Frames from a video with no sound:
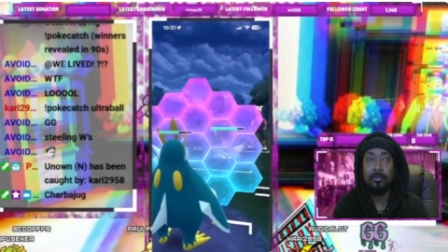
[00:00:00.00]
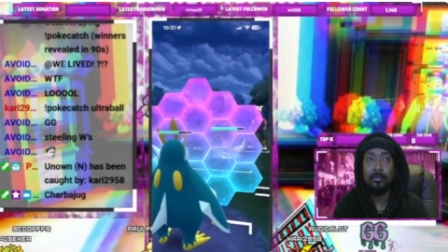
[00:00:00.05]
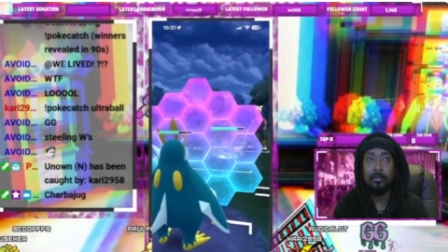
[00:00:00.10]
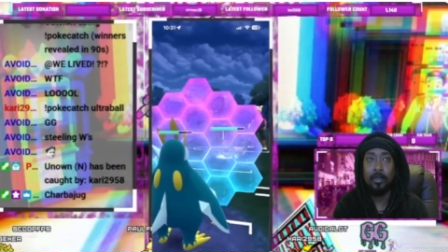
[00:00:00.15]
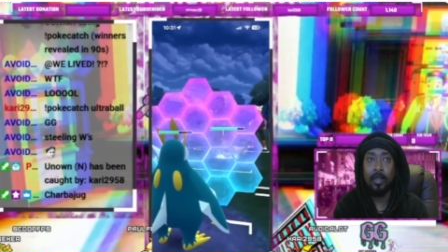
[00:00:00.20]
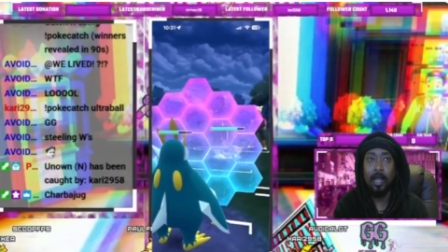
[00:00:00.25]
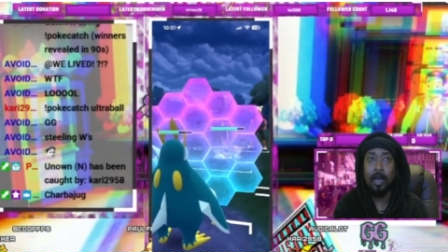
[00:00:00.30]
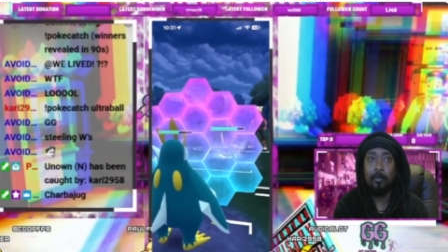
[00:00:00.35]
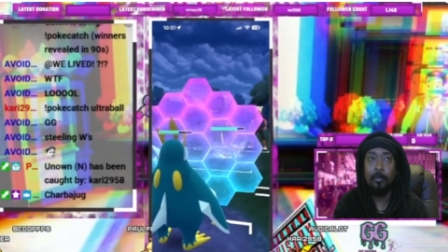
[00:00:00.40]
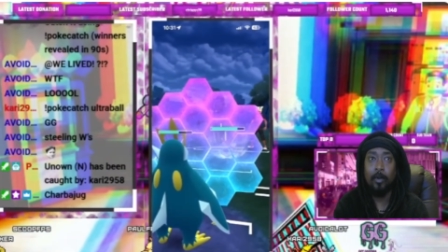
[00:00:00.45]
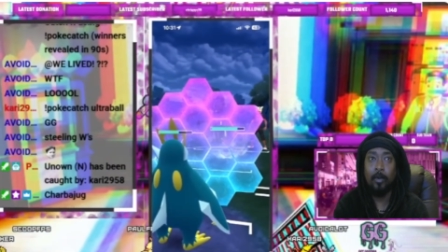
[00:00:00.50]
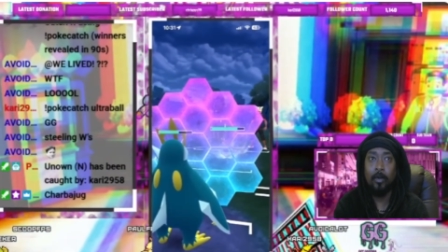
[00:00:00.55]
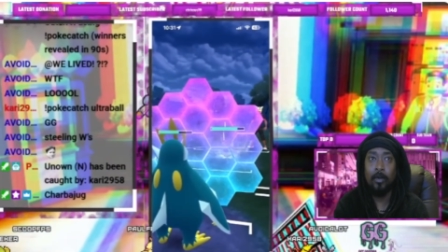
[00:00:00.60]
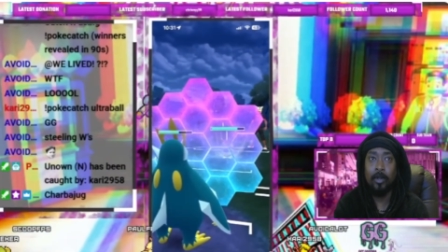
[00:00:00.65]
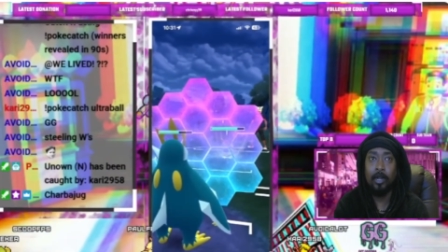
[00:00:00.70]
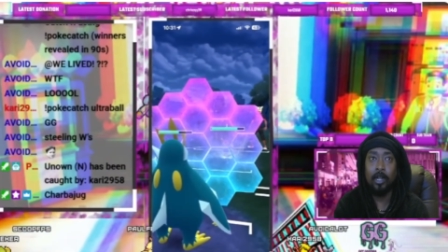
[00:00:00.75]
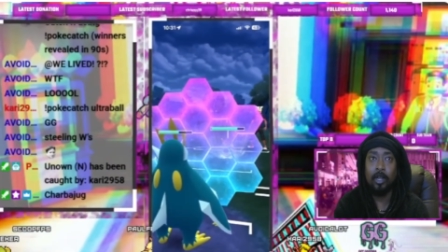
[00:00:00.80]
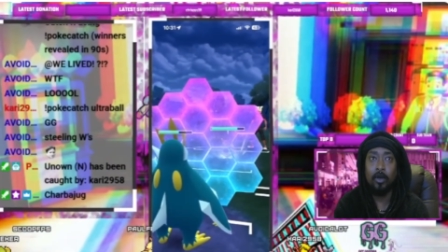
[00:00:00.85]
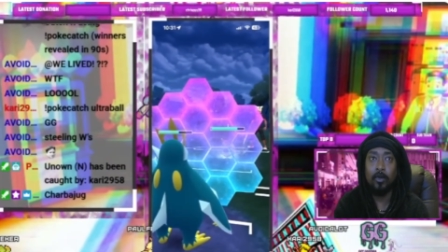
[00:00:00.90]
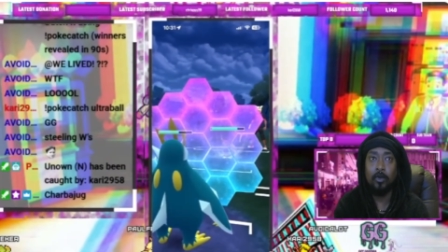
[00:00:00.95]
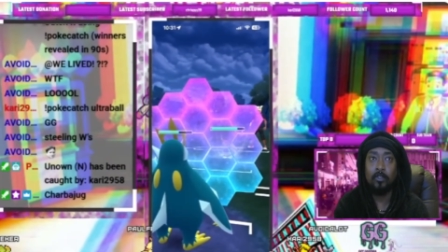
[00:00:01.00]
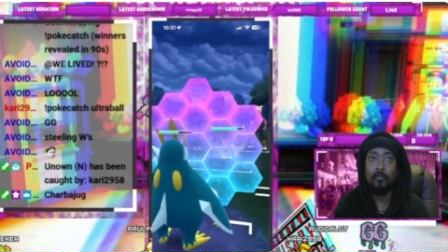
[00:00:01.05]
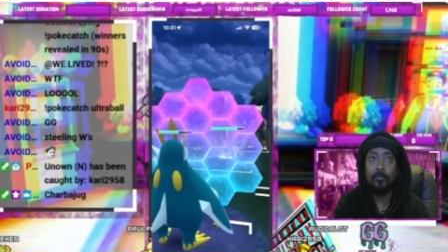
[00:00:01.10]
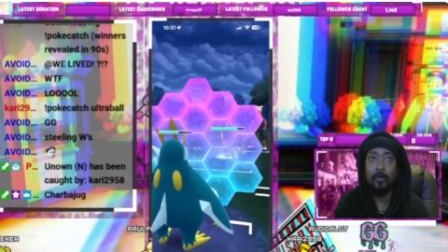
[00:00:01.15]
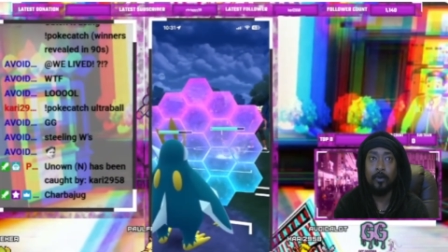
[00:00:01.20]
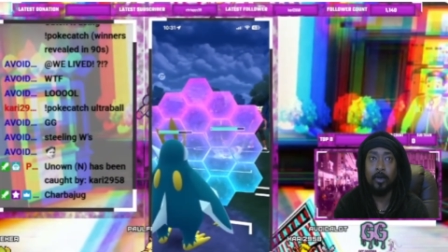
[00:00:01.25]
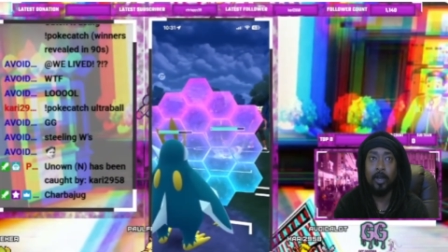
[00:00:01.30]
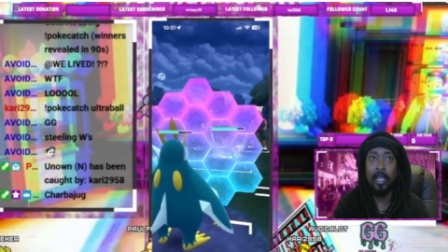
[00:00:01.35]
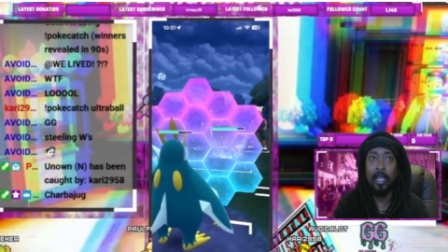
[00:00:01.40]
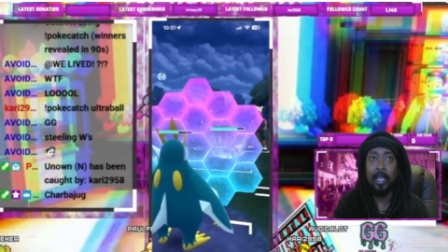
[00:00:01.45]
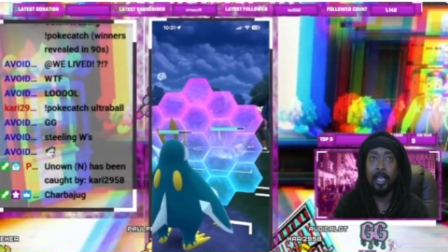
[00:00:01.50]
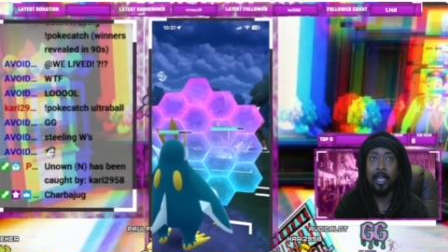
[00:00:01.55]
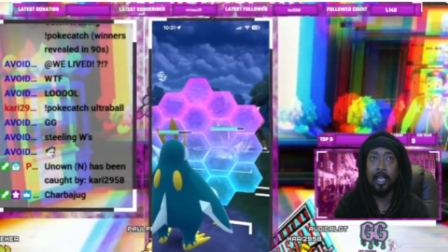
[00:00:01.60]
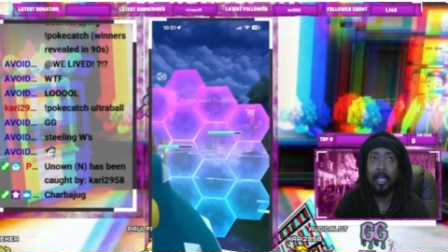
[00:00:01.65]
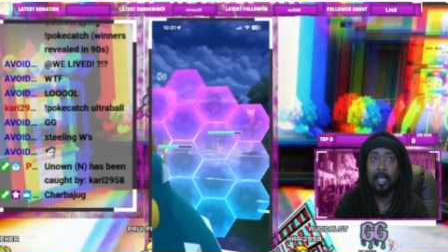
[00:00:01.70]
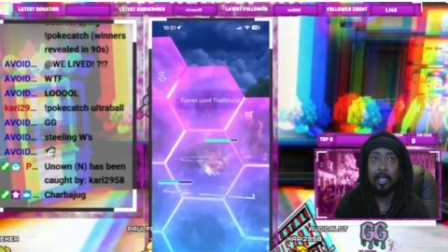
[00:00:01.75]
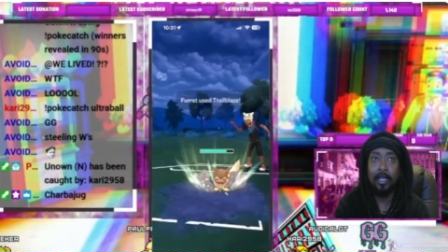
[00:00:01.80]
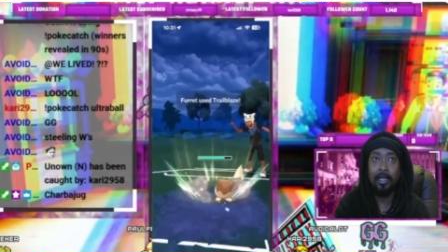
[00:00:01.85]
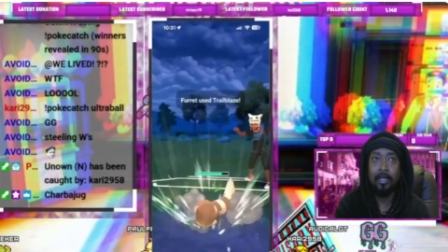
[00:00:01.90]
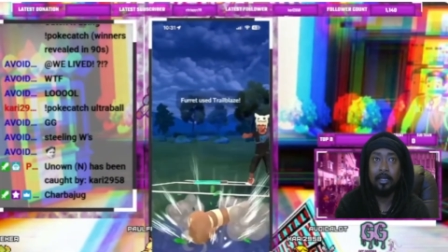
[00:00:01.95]
Our opponent goes for
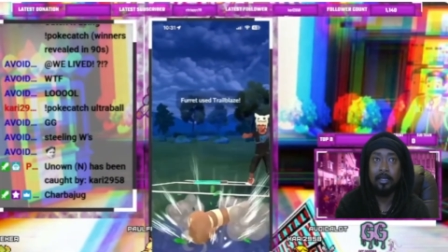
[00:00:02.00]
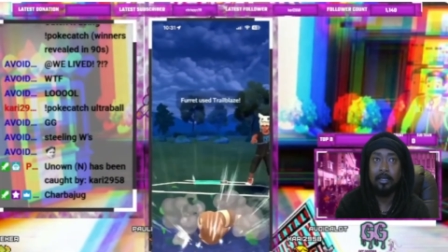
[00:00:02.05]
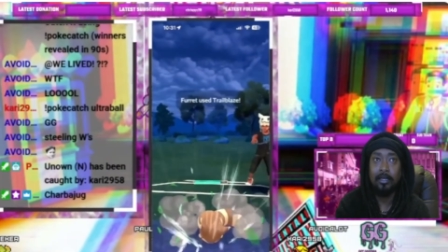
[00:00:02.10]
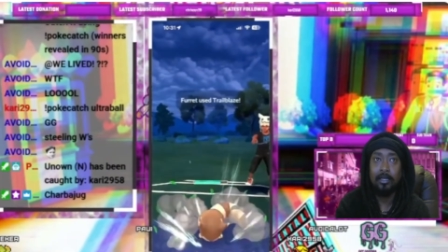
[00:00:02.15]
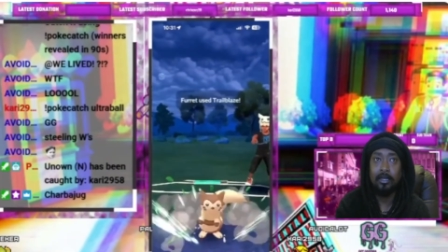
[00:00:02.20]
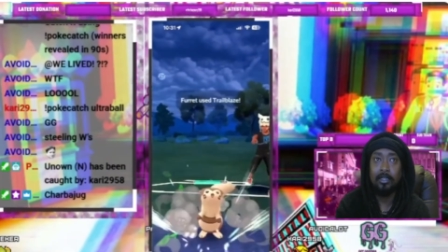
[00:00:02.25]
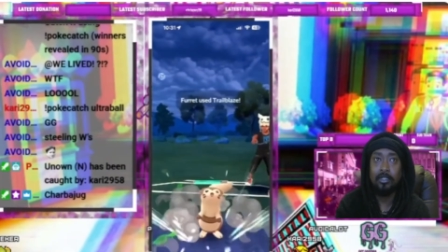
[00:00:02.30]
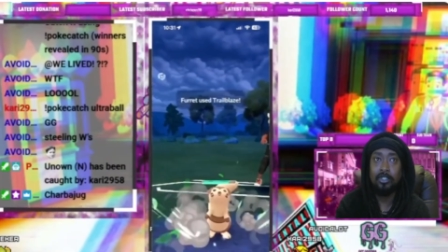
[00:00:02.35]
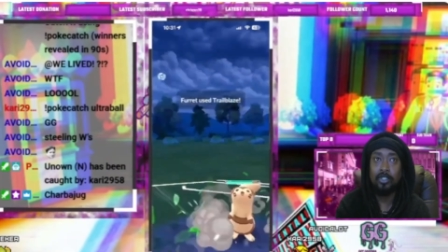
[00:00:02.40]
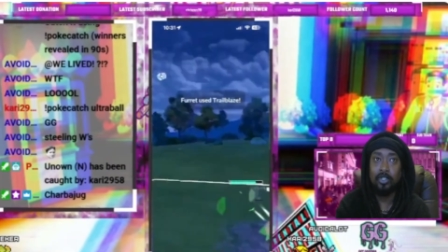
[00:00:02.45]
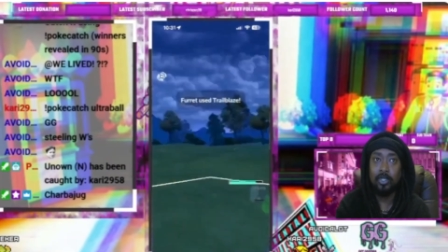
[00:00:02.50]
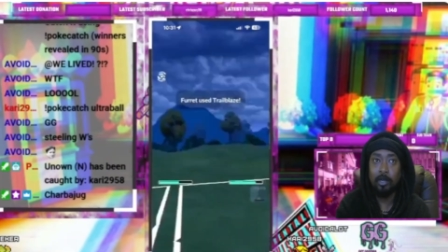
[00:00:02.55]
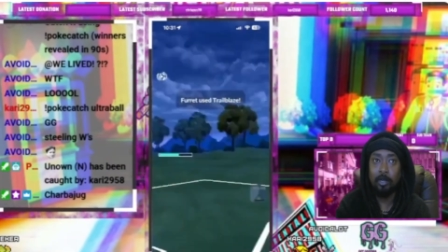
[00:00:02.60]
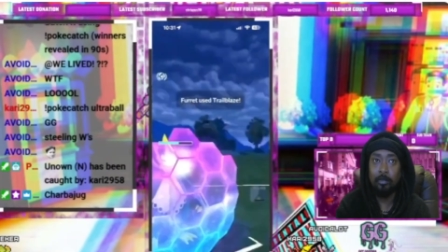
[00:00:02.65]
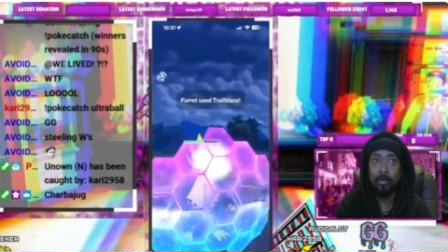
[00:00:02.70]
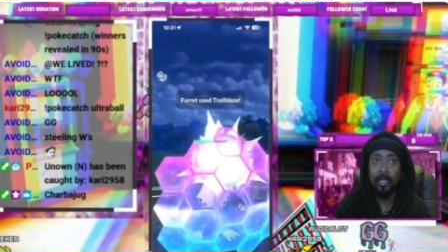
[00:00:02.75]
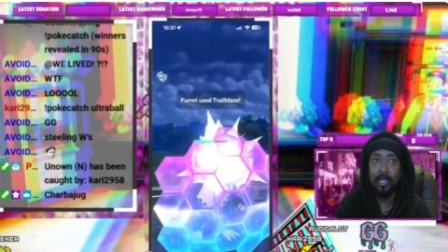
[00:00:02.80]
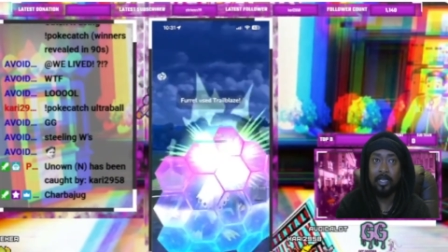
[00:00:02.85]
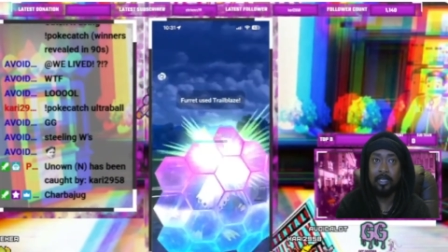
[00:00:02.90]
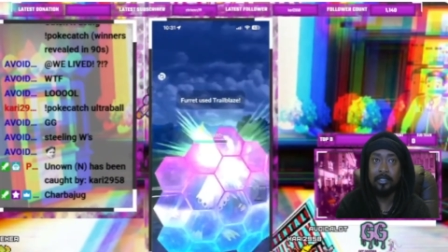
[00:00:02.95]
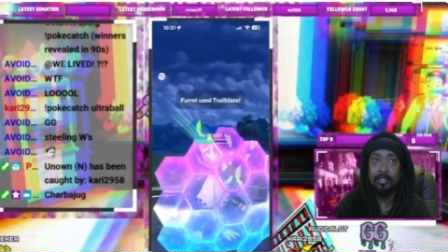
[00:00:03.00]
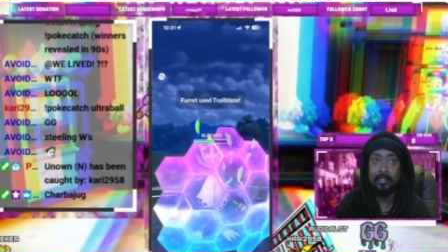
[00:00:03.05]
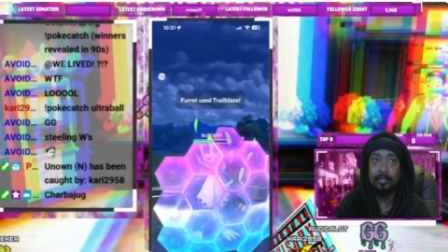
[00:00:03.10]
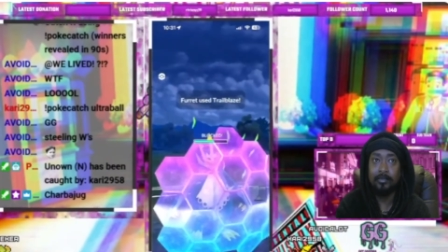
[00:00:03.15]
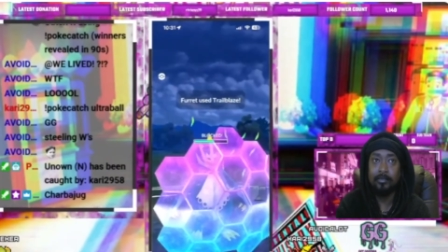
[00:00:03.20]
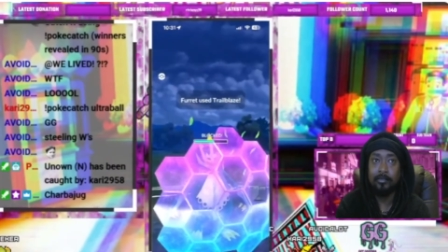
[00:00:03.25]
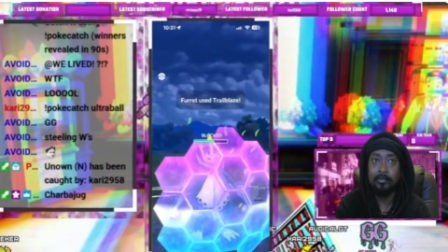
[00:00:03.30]
a Trailblaze.